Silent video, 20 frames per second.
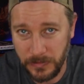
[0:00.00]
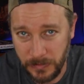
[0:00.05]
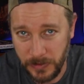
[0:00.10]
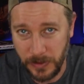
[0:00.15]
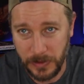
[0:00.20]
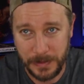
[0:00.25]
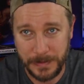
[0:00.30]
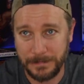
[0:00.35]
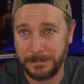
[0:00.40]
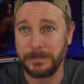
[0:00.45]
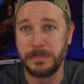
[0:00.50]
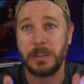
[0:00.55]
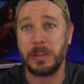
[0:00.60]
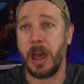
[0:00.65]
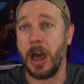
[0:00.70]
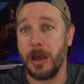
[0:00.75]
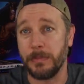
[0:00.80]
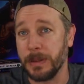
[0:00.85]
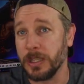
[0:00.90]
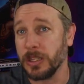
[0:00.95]
very
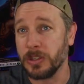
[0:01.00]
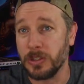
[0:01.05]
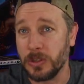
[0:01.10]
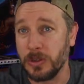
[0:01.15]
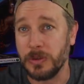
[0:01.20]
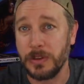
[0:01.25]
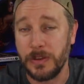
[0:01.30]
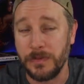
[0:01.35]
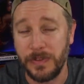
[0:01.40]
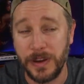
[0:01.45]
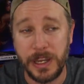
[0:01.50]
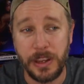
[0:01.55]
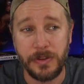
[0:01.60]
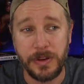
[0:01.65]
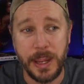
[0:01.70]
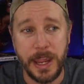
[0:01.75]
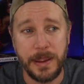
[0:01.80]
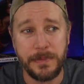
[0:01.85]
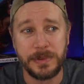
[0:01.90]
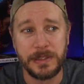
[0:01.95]
common to the video
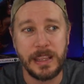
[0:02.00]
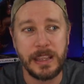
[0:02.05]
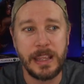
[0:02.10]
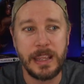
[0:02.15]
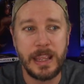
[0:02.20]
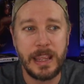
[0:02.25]
games,